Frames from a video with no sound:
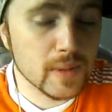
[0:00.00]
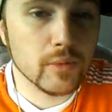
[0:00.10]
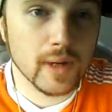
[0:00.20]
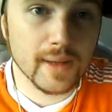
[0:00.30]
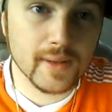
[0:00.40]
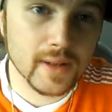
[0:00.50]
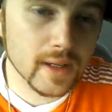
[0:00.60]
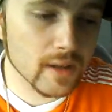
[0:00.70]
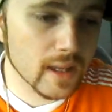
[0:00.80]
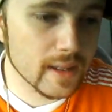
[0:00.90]
people out there that
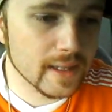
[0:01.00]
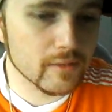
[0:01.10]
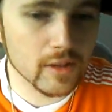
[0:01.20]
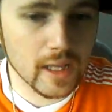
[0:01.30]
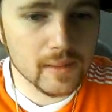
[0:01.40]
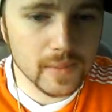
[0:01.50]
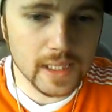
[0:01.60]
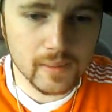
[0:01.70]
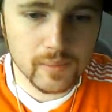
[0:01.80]
are like, that were like me.